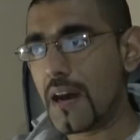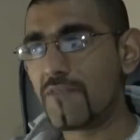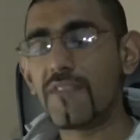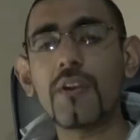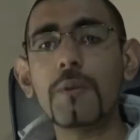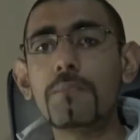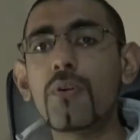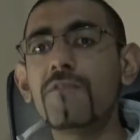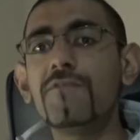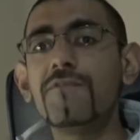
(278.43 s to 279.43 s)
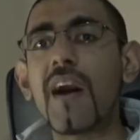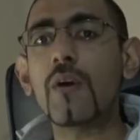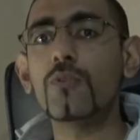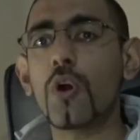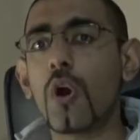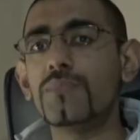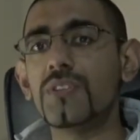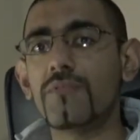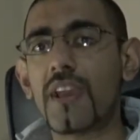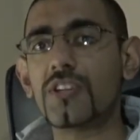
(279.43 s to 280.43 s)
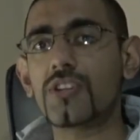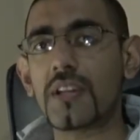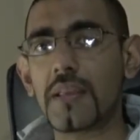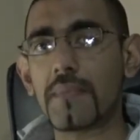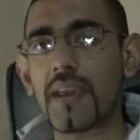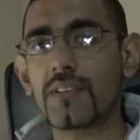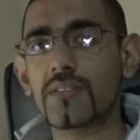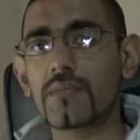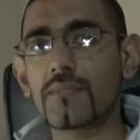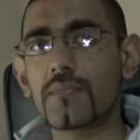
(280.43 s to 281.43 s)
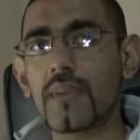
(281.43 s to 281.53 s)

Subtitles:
A very profound observation he makes,